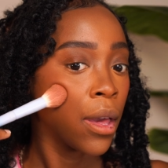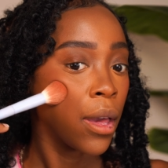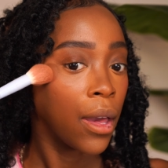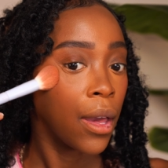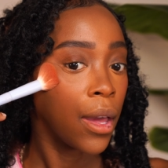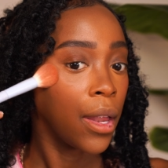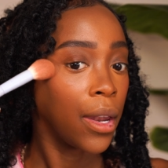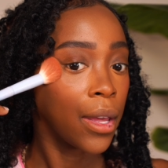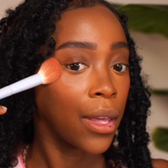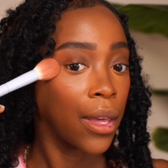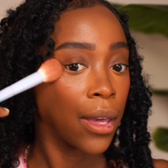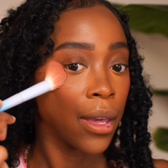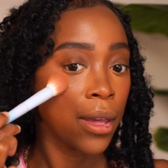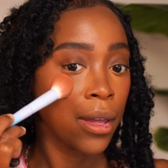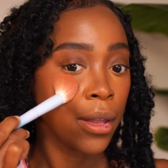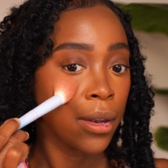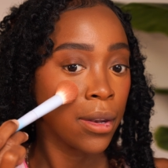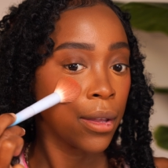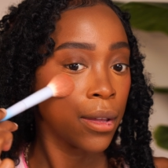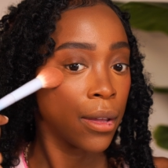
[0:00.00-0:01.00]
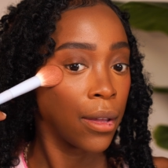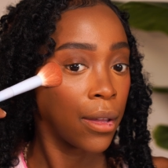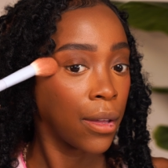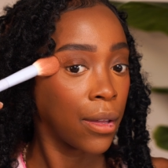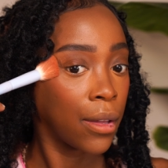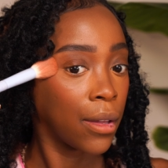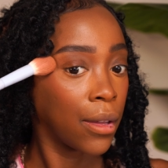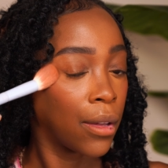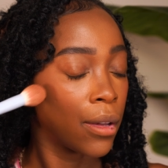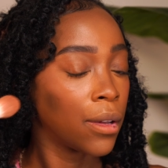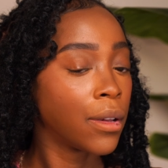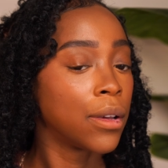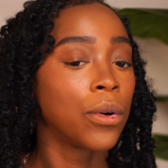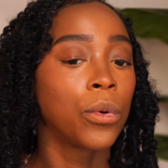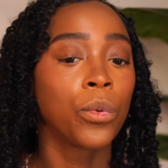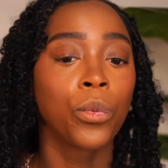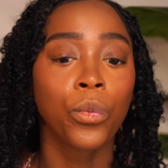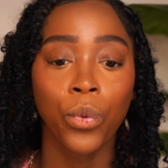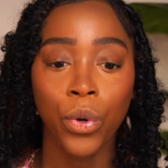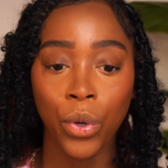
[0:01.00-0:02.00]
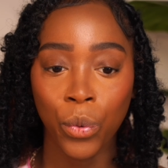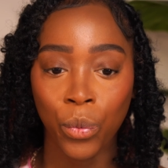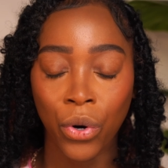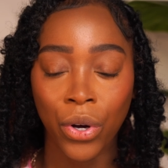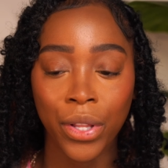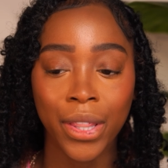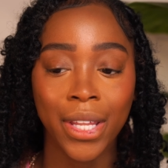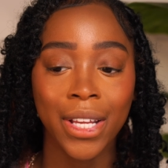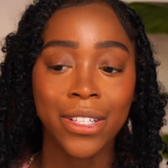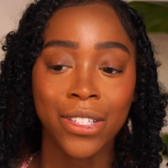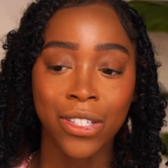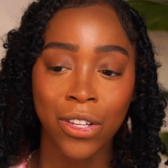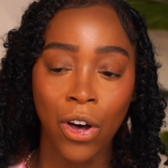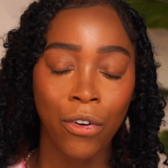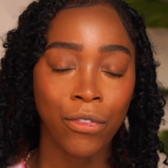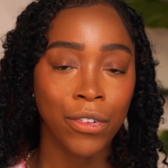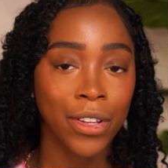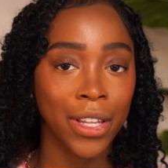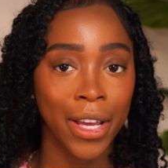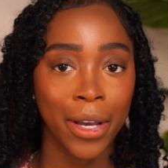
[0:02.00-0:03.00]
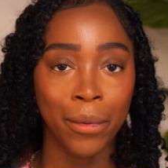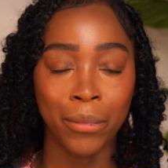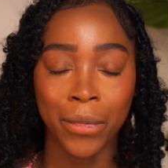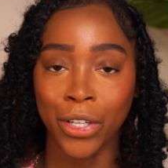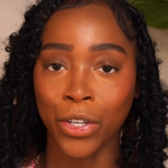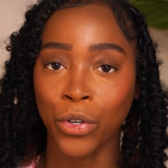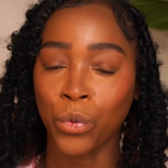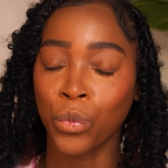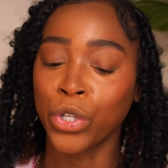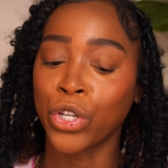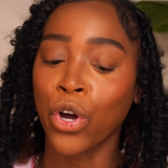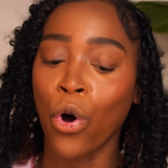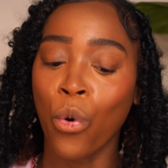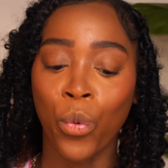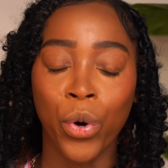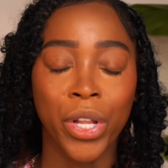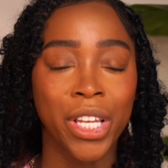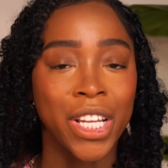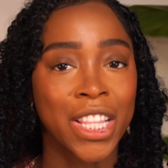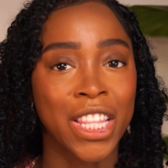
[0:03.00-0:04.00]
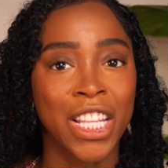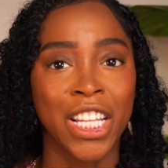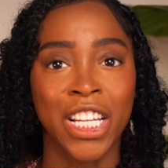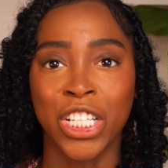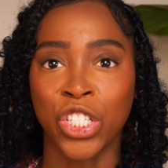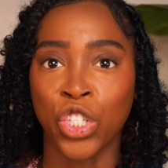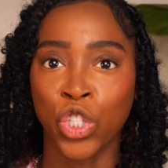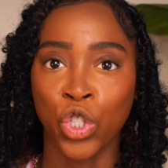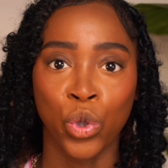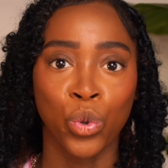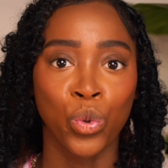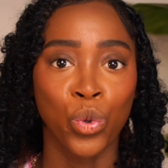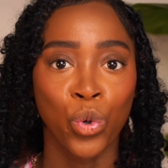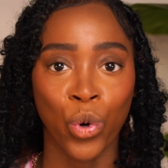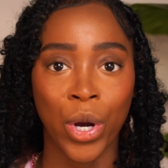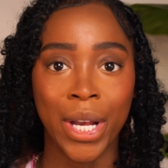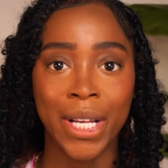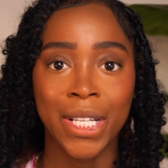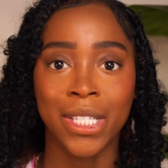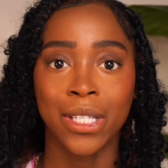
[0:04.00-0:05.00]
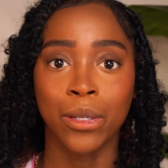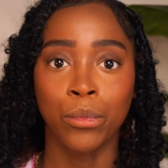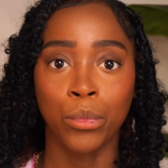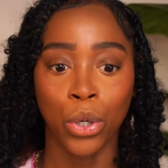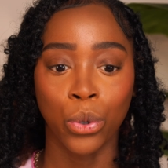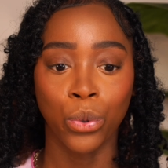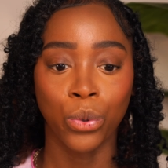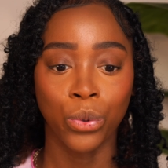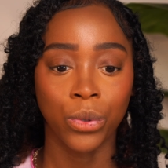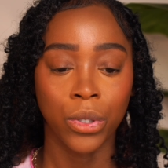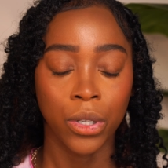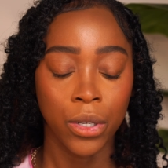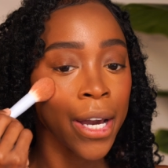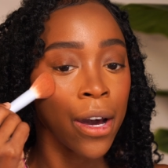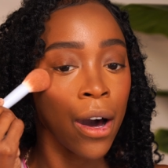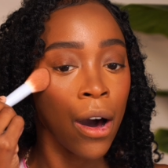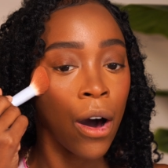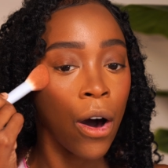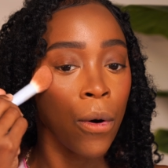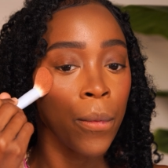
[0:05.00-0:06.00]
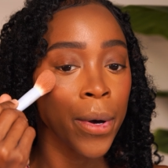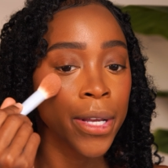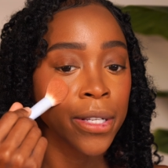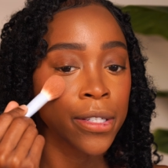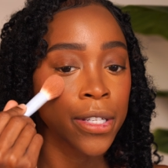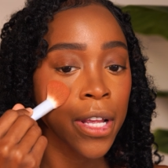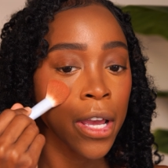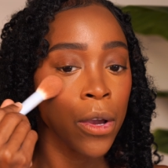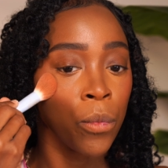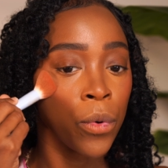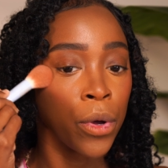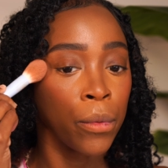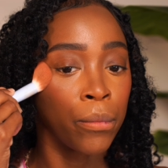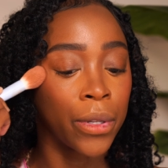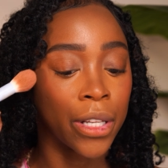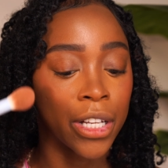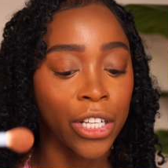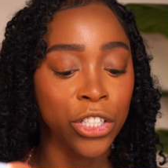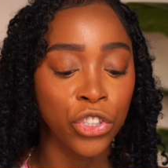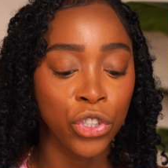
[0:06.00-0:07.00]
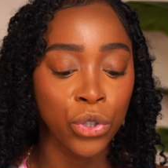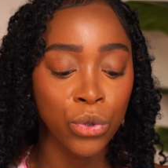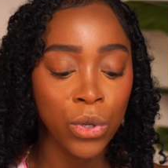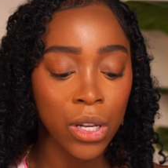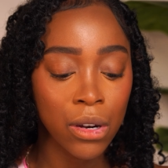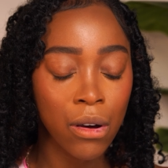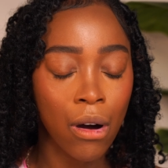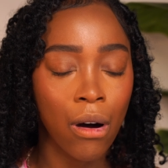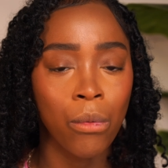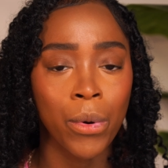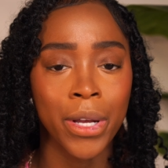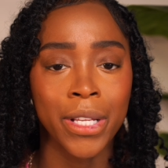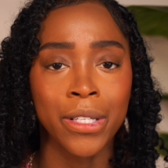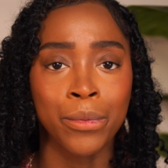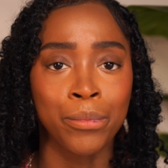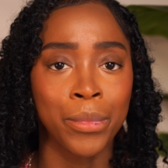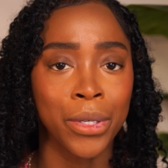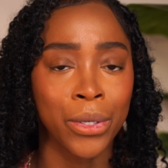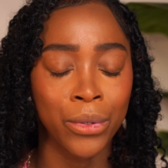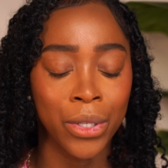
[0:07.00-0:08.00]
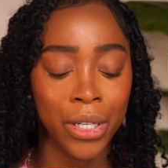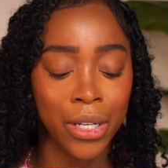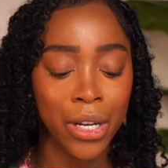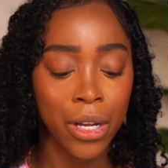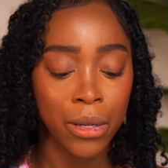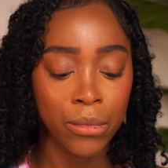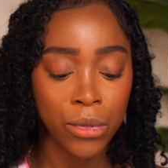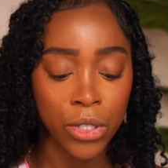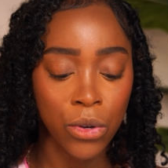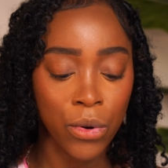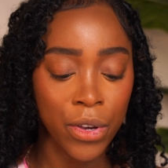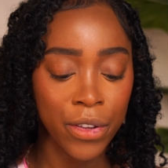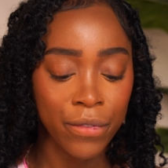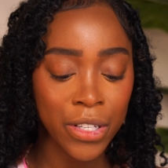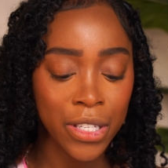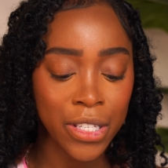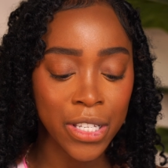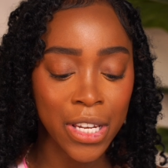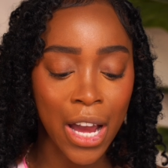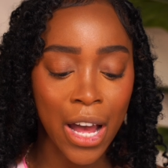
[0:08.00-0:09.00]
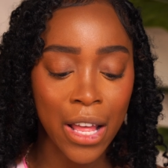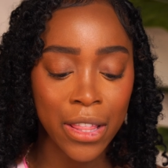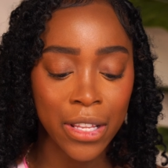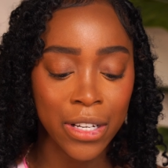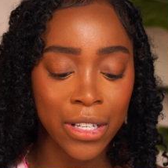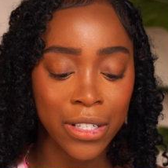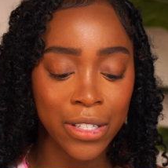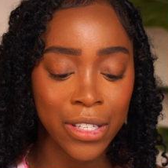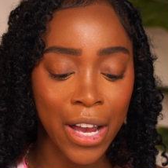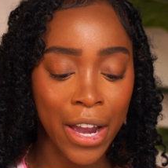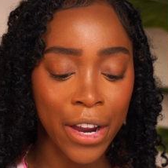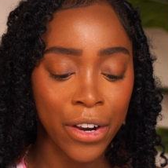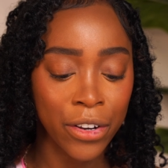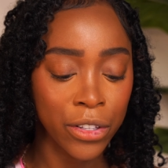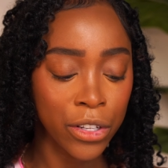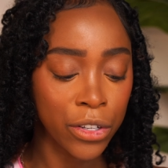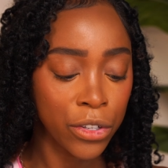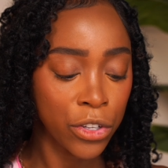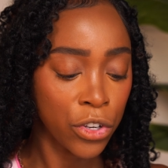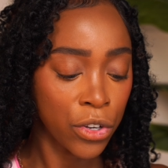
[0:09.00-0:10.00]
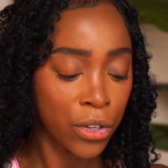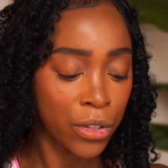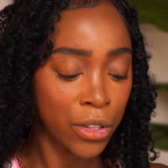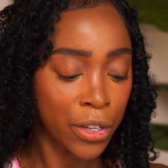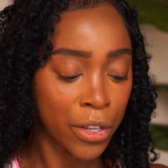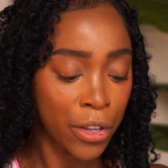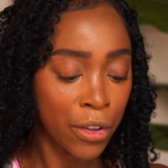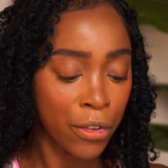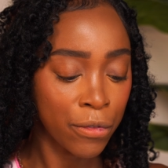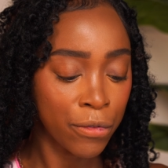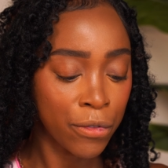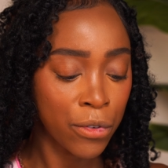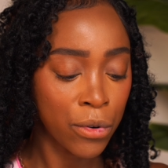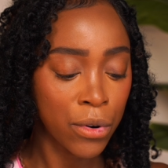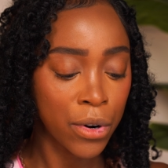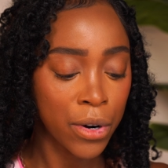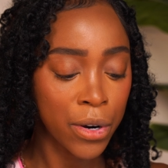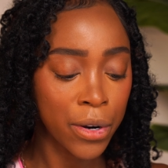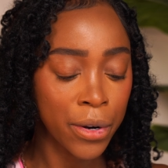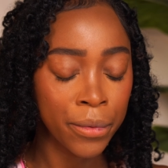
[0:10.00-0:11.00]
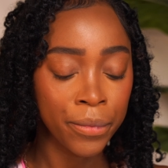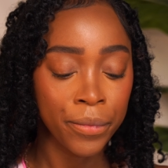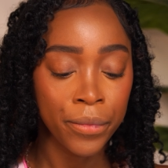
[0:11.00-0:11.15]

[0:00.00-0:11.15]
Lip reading: And again, we want that soft glam look. We don't want nothing that's too crazy bold. Like I always say, with blush, you can always build it up. So if it's not the desired look you're looking for,